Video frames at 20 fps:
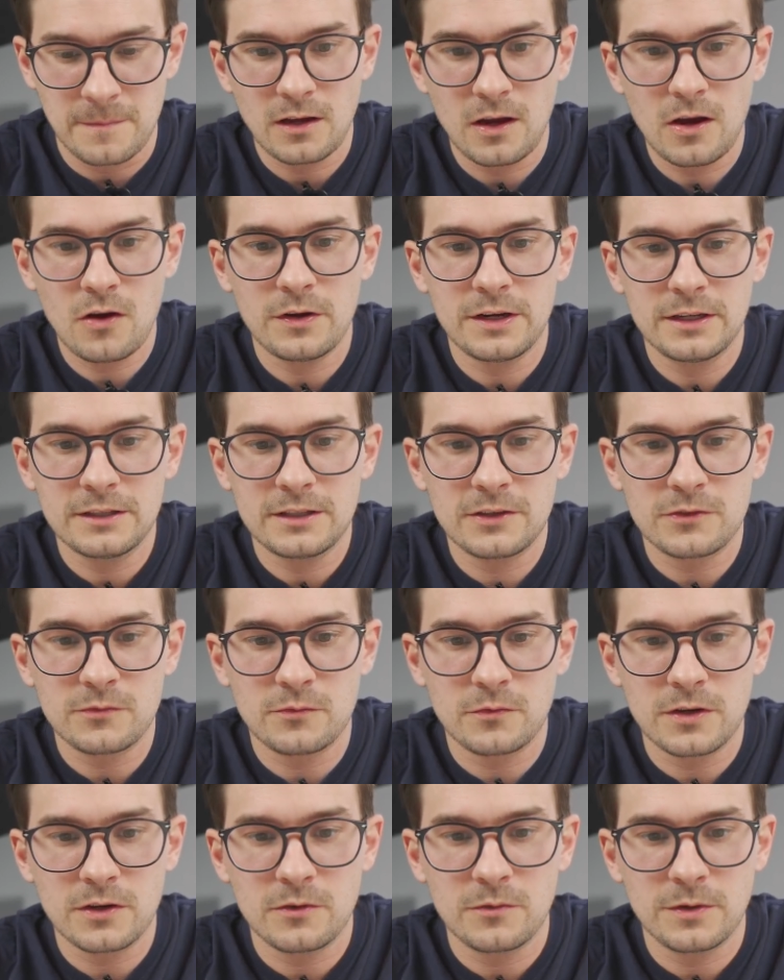Oh, and it does
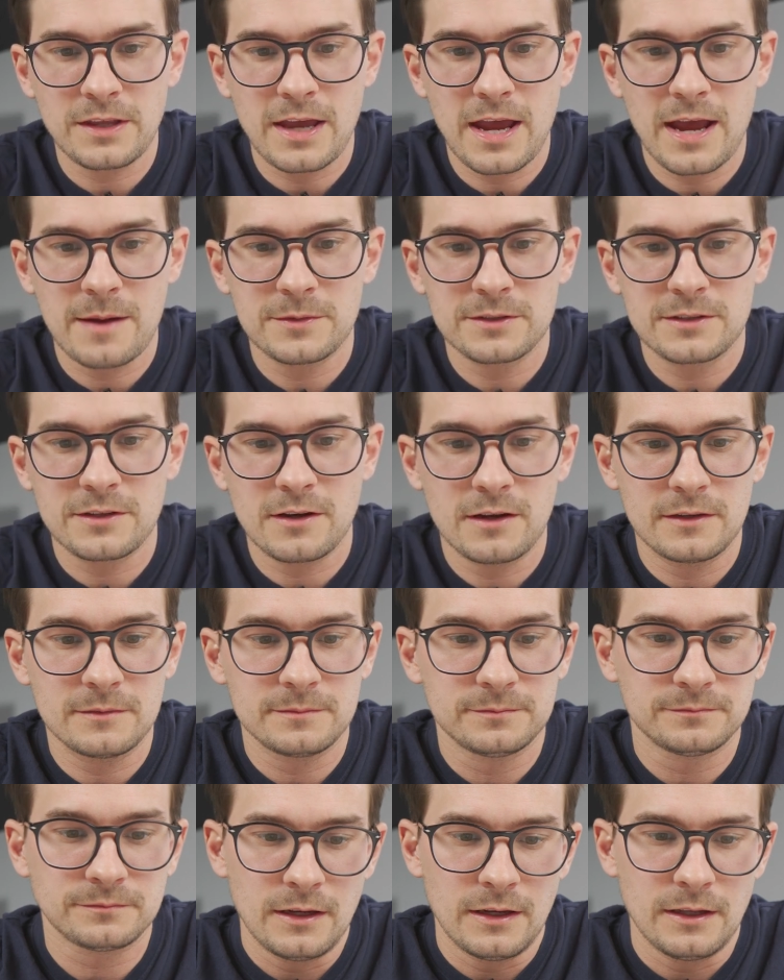work with
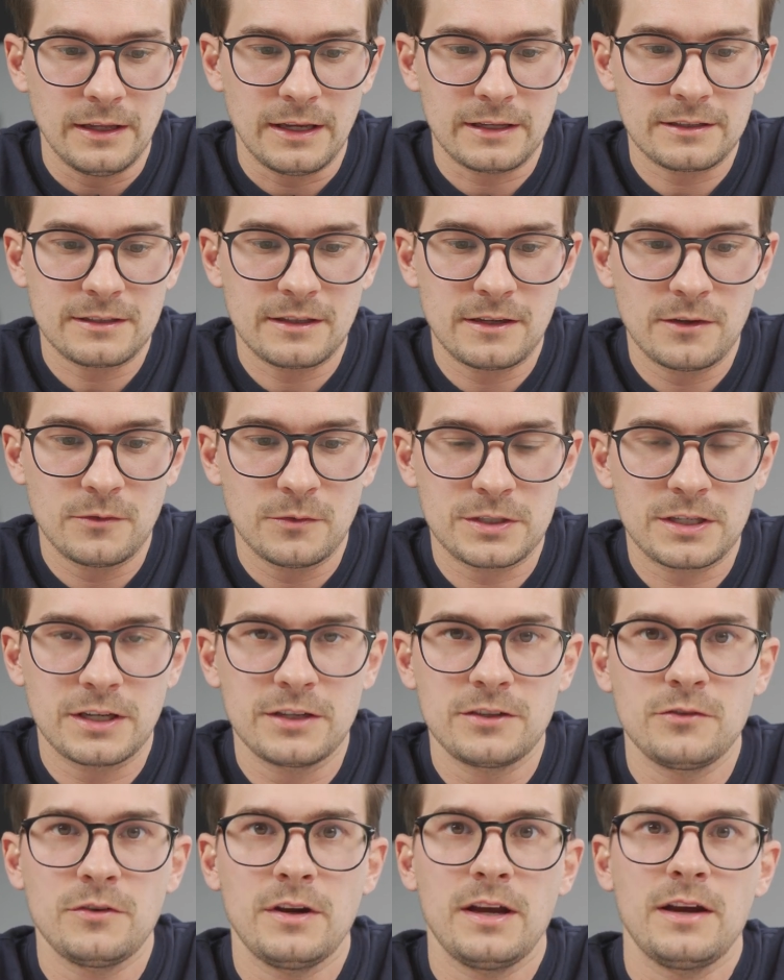Amazon Alexa, which
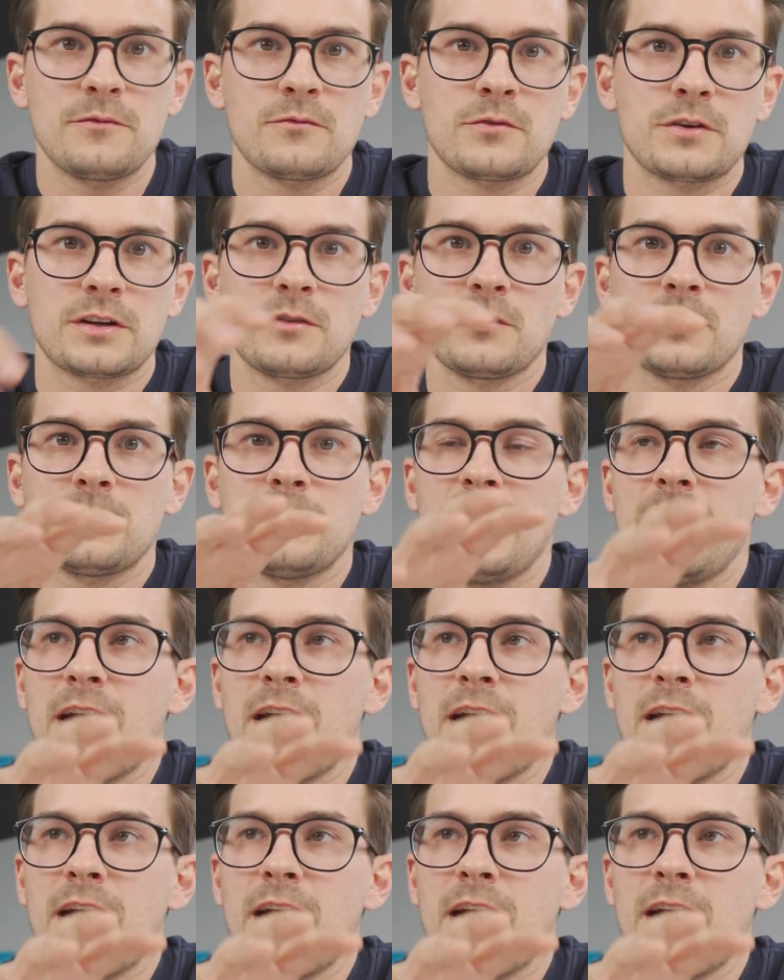I do have working with my